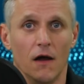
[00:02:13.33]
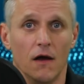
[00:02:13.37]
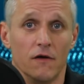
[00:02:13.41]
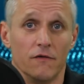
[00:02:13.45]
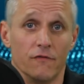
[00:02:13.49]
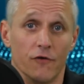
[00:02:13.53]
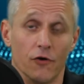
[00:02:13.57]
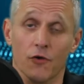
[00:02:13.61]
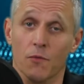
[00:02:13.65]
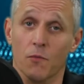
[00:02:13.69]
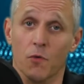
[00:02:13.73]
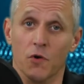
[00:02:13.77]

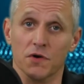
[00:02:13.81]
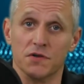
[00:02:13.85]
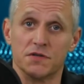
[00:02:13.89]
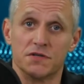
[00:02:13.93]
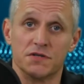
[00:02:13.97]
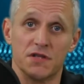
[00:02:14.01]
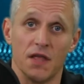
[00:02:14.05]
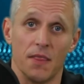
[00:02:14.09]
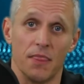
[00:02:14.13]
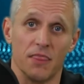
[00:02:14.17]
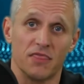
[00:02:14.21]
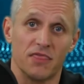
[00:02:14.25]
Furthermore,
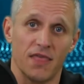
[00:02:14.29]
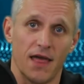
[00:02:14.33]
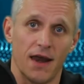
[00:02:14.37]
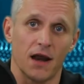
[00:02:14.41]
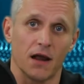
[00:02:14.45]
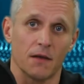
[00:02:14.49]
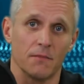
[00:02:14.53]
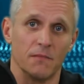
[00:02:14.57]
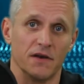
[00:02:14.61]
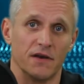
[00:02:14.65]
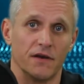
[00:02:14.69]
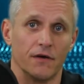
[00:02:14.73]

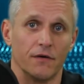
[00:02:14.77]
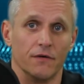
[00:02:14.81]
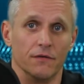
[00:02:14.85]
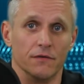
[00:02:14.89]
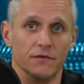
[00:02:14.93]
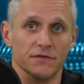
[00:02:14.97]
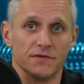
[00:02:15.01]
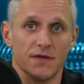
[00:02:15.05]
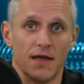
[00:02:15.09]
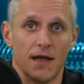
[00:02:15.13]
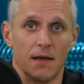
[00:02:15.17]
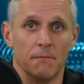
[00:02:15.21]
synthetic
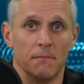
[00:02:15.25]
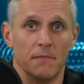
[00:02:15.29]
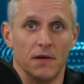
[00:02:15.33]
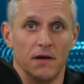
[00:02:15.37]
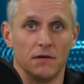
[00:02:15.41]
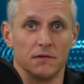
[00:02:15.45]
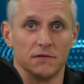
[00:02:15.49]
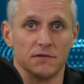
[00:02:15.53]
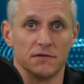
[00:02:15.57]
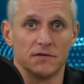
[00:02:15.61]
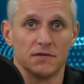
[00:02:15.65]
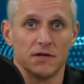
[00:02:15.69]
materials that
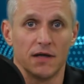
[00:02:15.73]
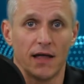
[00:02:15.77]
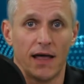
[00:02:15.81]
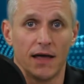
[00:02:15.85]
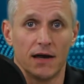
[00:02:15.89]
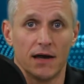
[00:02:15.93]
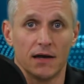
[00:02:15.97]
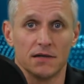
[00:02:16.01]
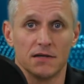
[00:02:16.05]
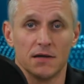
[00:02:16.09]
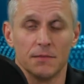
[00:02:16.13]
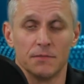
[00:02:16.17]
melt
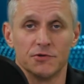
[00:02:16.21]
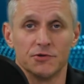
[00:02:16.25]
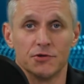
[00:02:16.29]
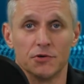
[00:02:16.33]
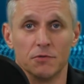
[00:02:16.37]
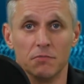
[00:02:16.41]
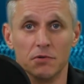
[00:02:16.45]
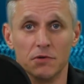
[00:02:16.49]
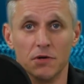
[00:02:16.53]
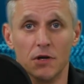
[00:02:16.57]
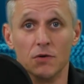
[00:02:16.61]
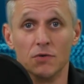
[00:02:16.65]
at a temperature
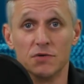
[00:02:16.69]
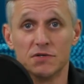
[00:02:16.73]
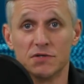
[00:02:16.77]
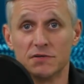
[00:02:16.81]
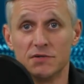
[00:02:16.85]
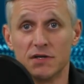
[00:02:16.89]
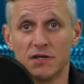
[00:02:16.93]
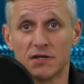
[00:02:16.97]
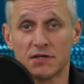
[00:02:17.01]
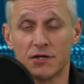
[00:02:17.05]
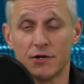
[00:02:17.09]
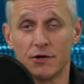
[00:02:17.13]
below
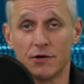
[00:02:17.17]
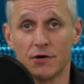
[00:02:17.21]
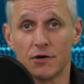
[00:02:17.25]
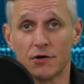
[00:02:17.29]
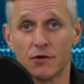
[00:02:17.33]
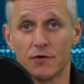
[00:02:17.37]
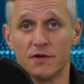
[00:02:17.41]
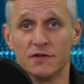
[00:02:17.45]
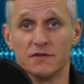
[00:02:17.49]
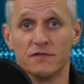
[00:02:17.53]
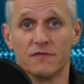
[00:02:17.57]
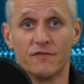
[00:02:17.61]
600
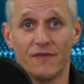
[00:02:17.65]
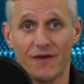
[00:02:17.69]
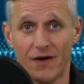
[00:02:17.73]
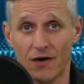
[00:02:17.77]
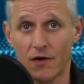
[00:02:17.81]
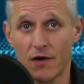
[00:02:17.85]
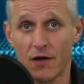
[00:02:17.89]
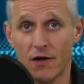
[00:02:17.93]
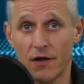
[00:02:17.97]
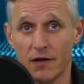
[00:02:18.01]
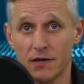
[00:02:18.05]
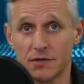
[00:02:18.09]
degrees
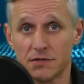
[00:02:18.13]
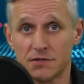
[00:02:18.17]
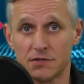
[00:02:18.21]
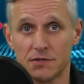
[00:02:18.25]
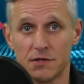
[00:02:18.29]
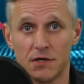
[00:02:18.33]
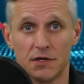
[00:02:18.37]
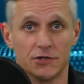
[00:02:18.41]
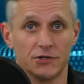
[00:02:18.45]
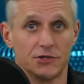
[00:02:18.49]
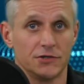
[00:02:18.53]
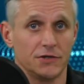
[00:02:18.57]
Fahrenheit,
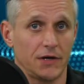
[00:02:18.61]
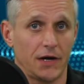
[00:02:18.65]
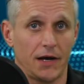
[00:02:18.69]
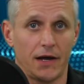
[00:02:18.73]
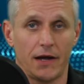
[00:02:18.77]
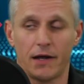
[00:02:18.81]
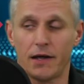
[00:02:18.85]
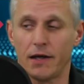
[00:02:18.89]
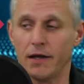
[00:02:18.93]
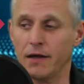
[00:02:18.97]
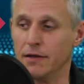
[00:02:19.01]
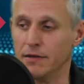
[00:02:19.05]
such
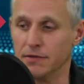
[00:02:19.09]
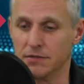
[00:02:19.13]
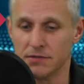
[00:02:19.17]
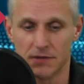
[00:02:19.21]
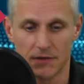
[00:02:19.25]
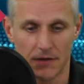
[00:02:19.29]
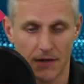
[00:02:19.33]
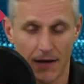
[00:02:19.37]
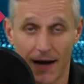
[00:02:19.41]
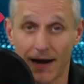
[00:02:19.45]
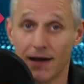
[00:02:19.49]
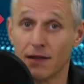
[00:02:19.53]
as
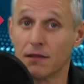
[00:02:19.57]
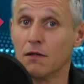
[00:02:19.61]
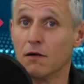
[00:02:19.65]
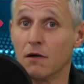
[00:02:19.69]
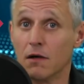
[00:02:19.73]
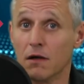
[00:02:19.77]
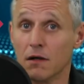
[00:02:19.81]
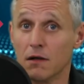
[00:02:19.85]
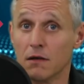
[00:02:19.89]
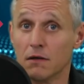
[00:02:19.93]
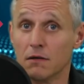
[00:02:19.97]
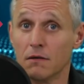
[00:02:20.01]

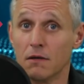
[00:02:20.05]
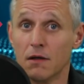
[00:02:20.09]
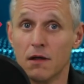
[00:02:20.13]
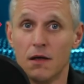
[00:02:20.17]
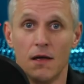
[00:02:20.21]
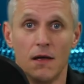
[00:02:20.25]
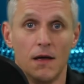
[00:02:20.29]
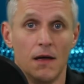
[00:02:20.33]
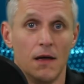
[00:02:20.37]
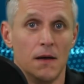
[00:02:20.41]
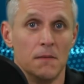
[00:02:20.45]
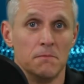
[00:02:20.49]
nylon,
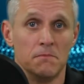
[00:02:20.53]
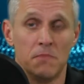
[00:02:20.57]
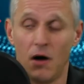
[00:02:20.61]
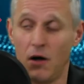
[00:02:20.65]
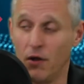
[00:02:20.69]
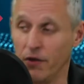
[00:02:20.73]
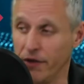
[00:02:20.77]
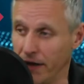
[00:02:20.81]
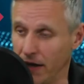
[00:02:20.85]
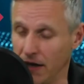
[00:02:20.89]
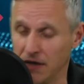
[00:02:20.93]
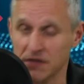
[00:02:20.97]

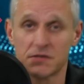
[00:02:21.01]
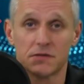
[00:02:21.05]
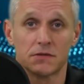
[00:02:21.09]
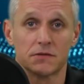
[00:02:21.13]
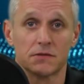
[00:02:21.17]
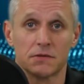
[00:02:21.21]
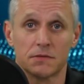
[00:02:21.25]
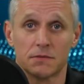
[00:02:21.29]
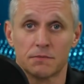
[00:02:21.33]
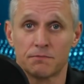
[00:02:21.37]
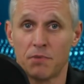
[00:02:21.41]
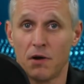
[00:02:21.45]

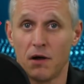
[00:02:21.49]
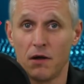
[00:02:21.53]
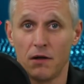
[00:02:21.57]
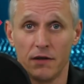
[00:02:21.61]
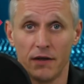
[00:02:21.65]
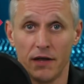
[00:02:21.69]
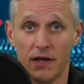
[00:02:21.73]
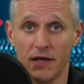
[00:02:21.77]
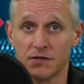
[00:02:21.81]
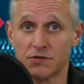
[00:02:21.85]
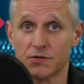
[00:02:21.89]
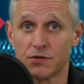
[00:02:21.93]

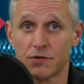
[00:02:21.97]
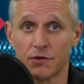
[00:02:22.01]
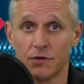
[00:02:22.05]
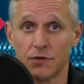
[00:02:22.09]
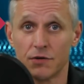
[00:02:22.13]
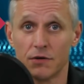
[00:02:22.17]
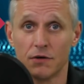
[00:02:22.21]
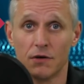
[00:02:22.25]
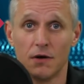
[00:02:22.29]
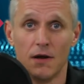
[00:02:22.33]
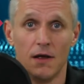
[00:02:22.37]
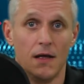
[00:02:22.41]

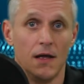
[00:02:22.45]
polyester,